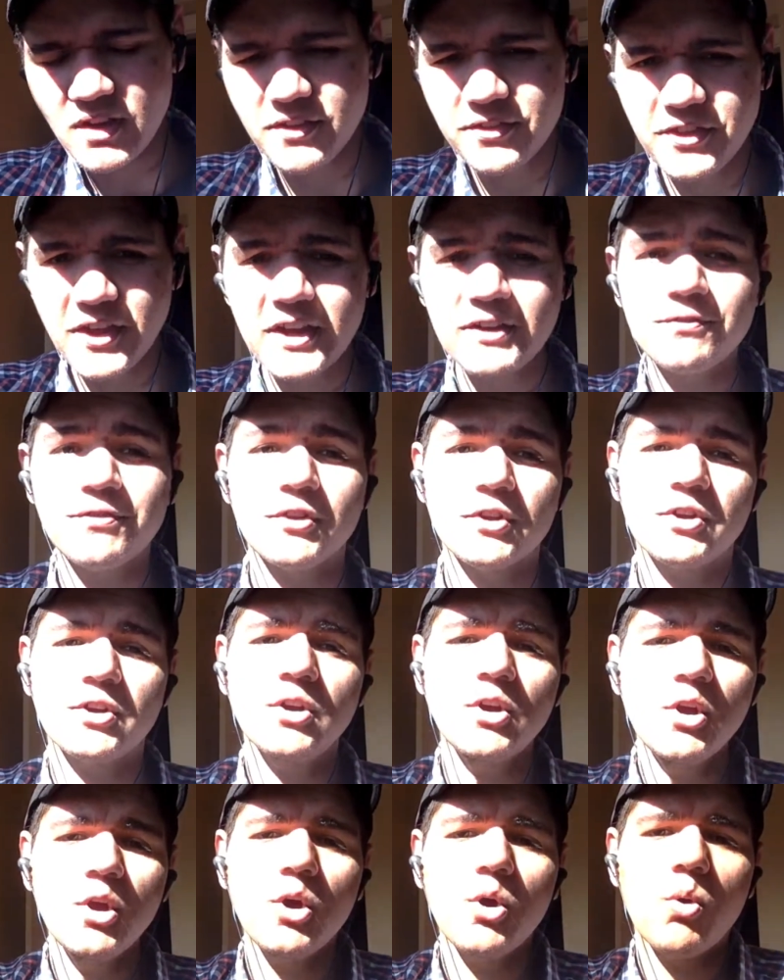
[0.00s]
thankfully,
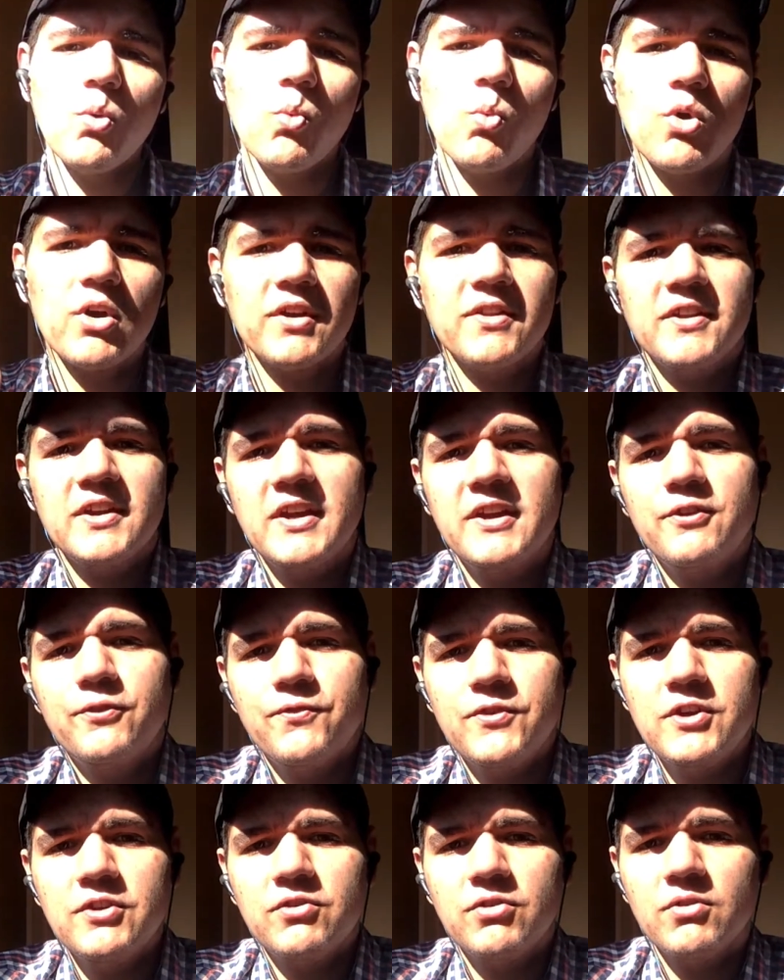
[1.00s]
one of the nice
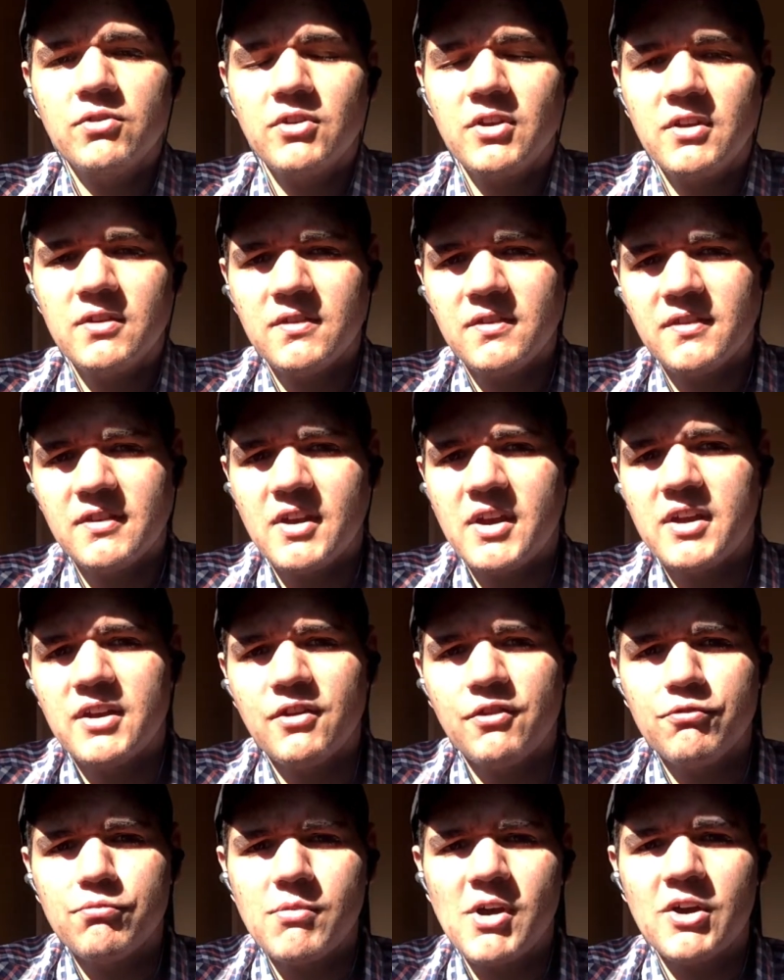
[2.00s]
features inside
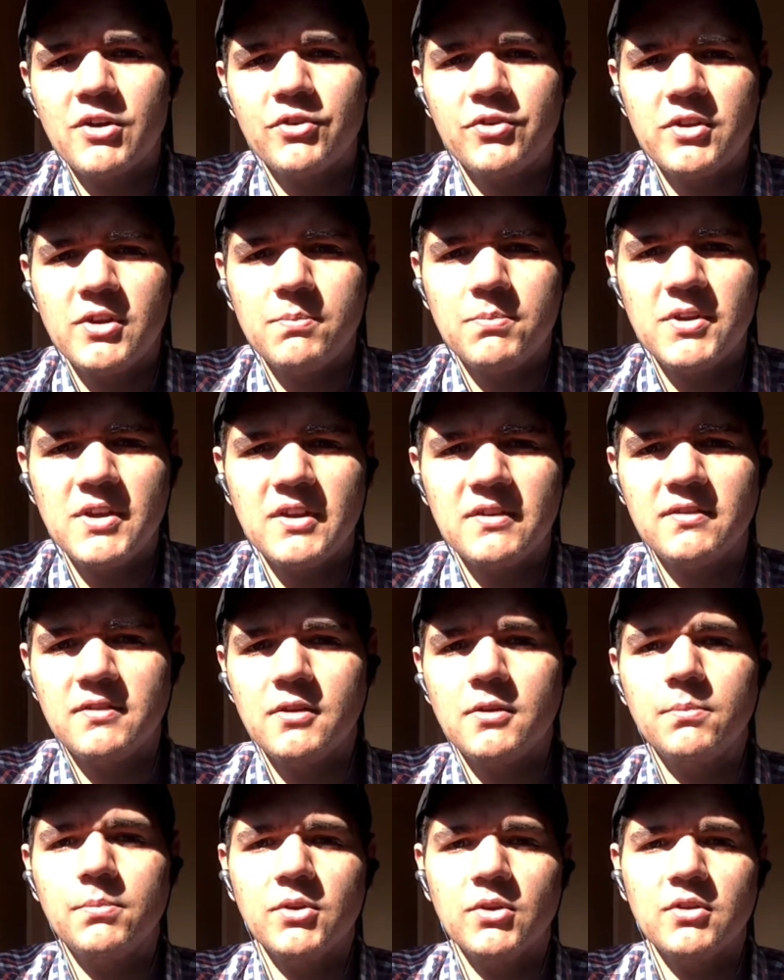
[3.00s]
of MongoDB is
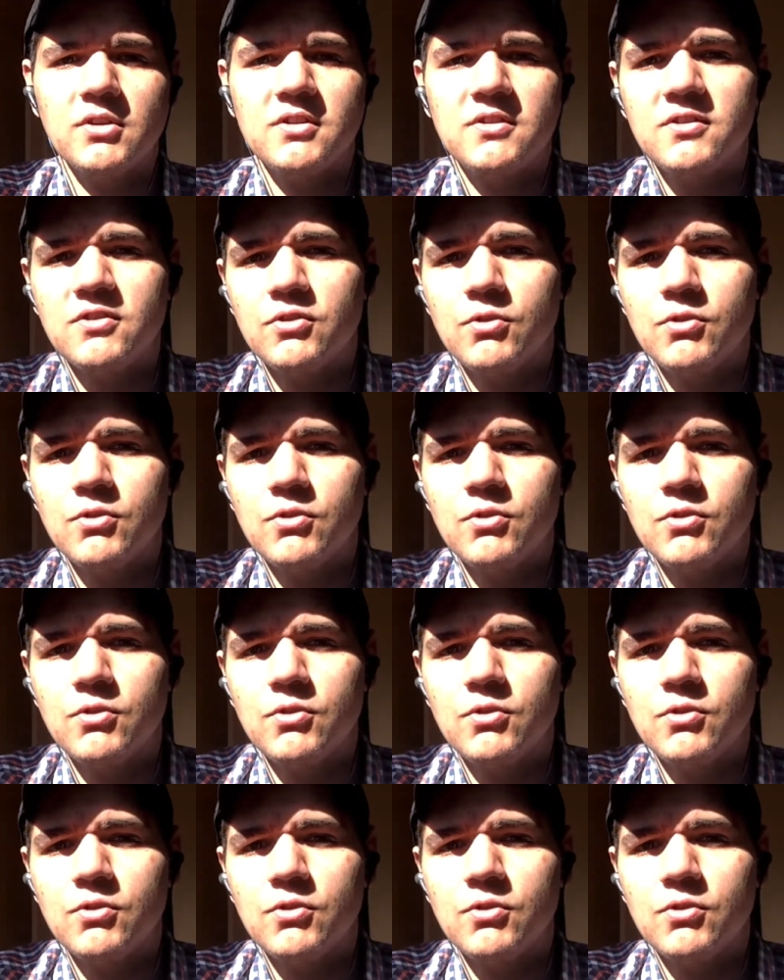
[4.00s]
the ability to